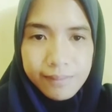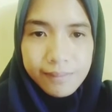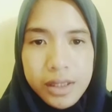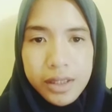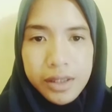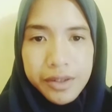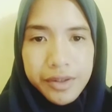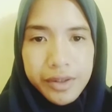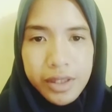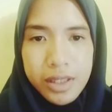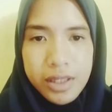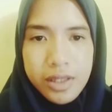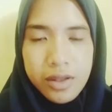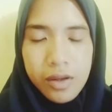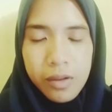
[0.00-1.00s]
Third
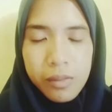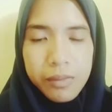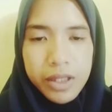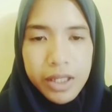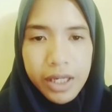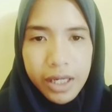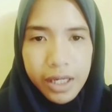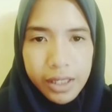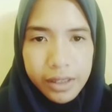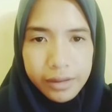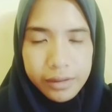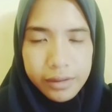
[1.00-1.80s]
is communicant,